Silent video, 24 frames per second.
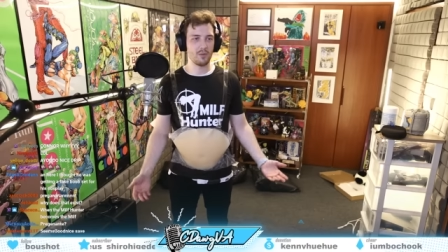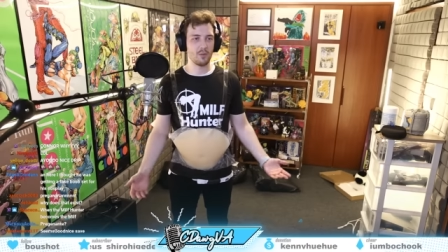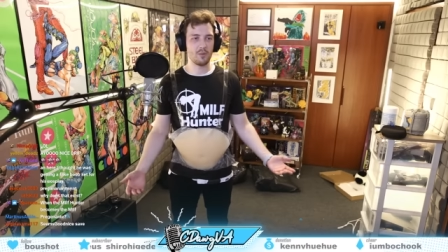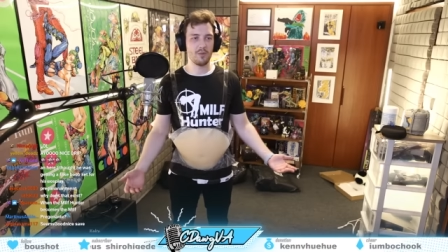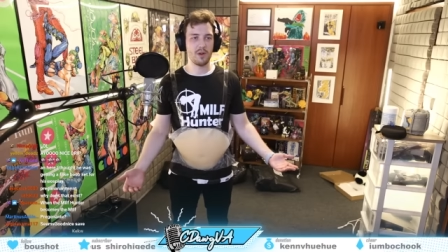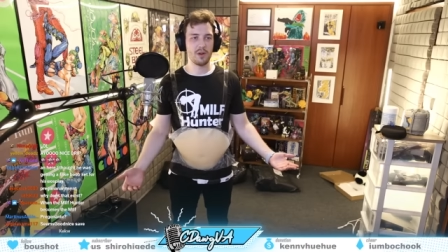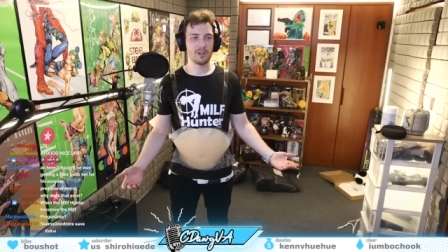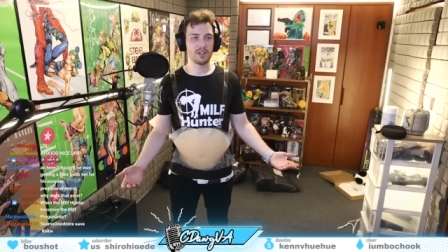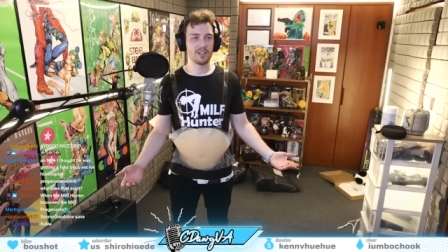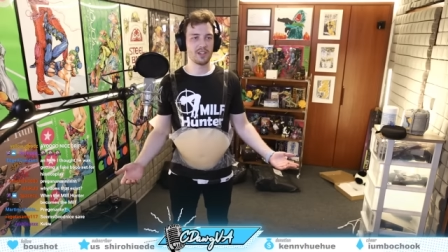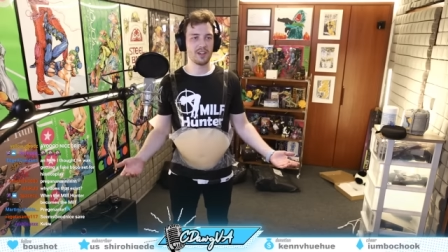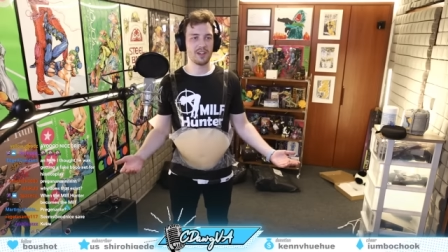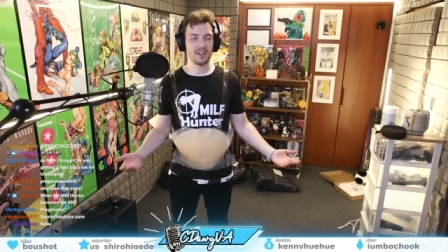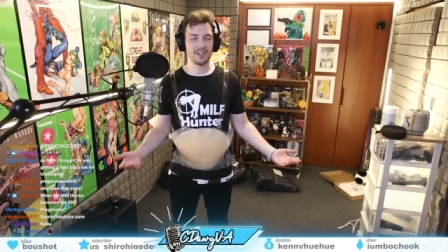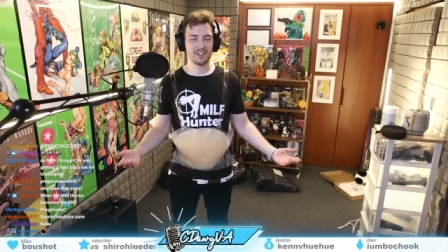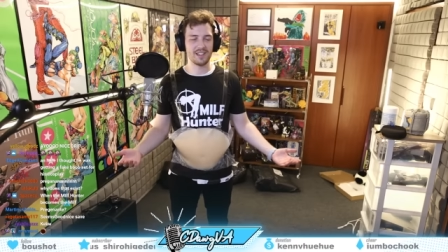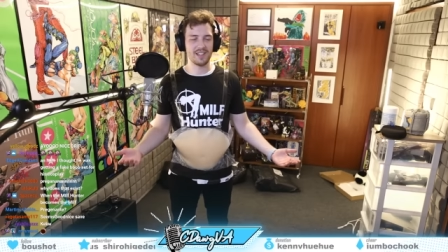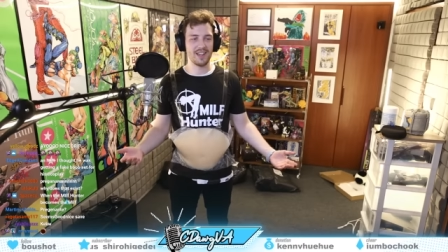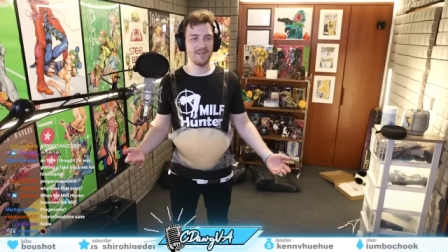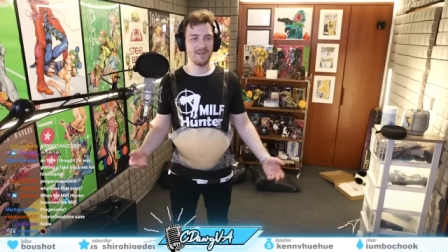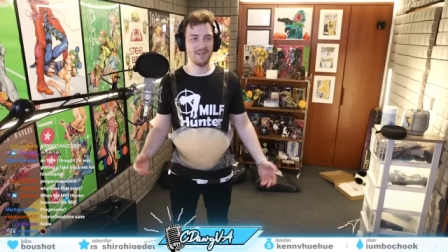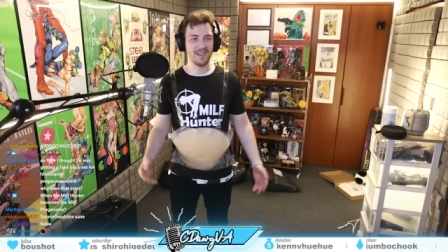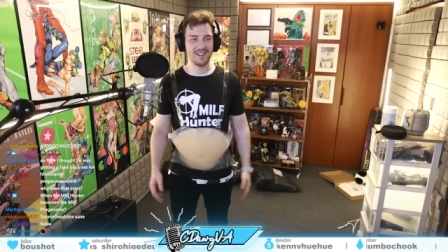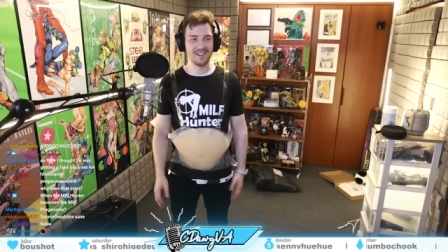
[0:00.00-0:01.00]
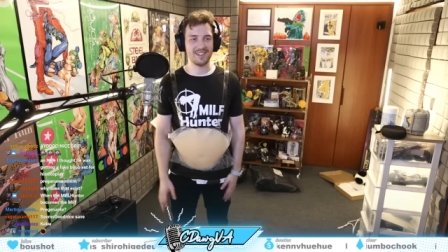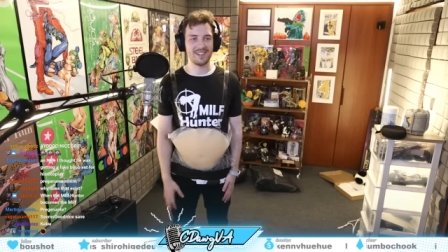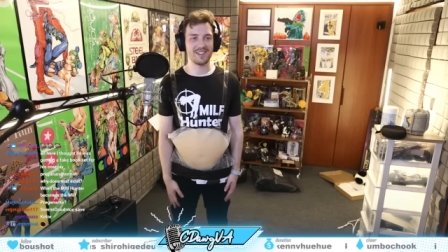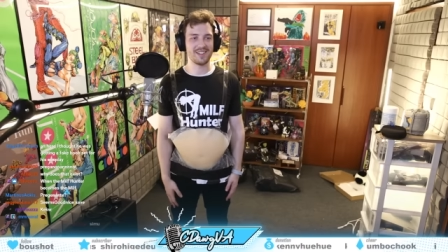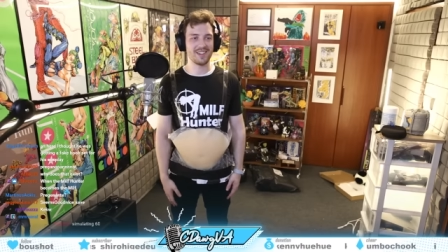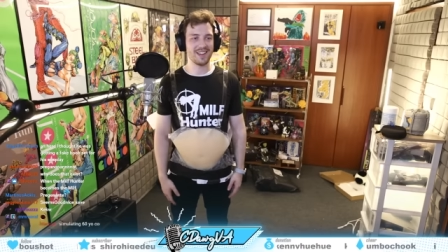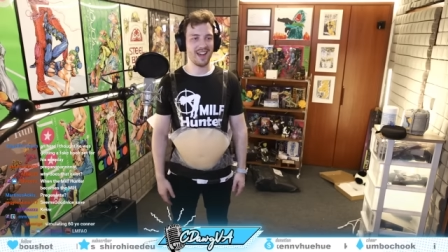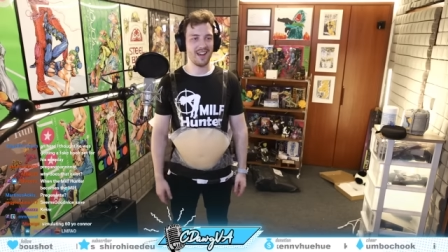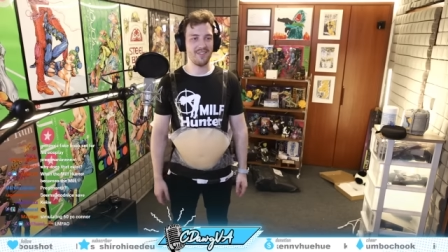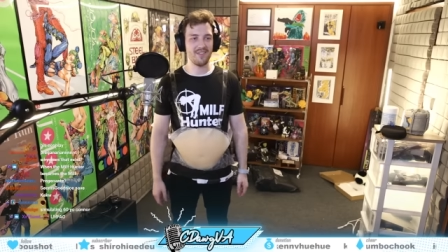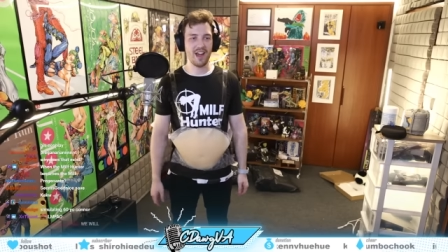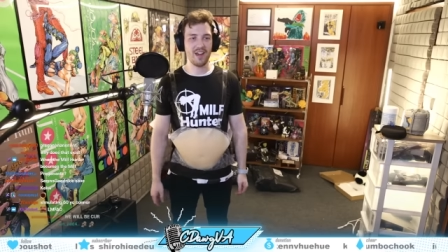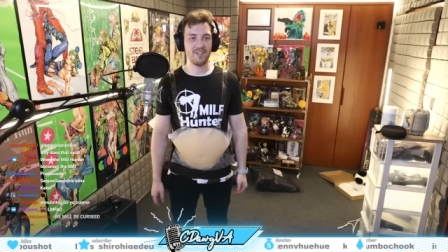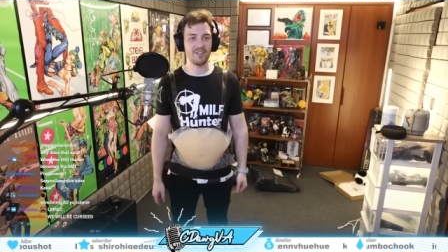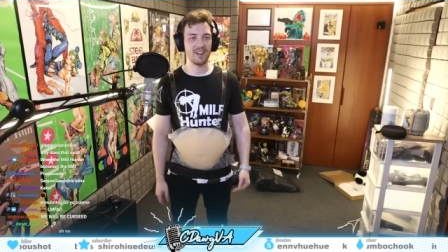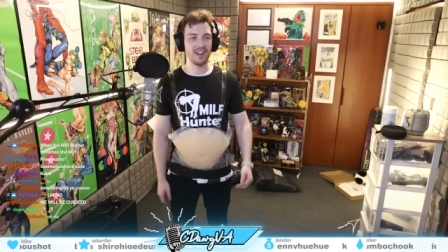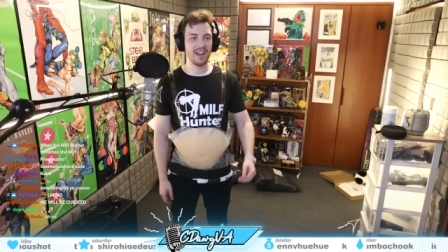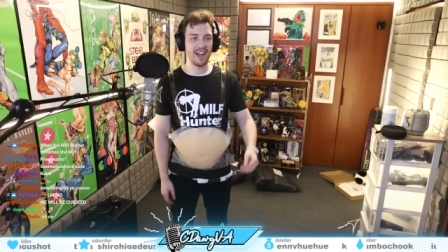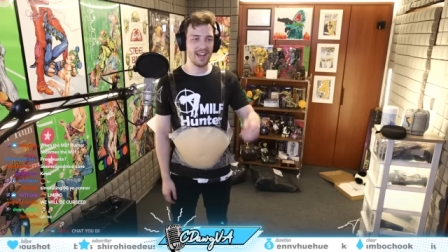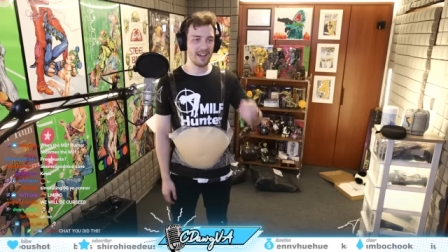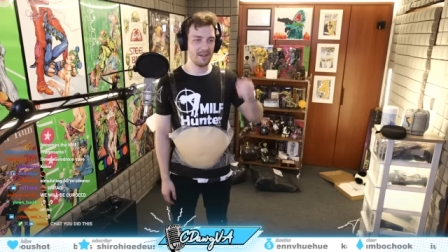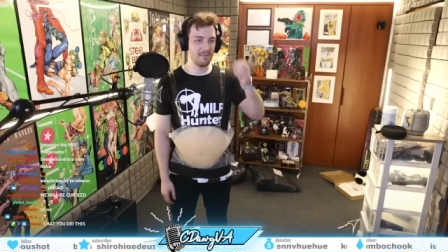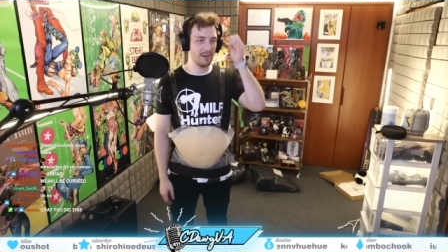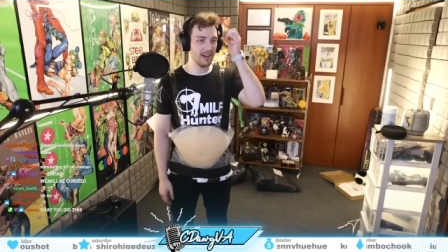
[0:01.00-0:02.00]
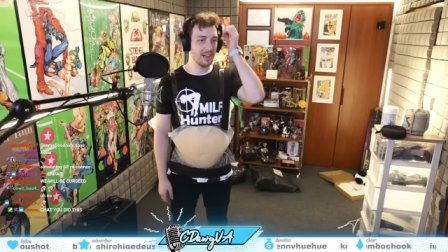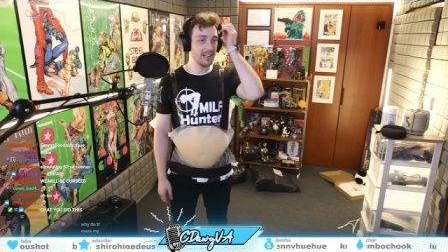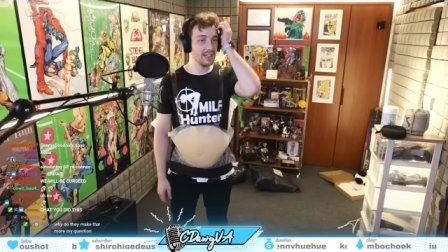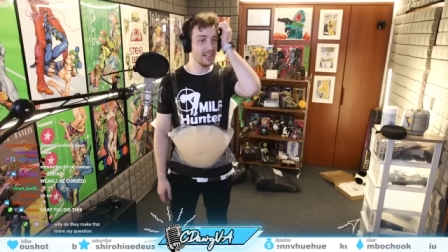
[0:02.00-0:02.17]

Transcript: most cursed image I've ever had in my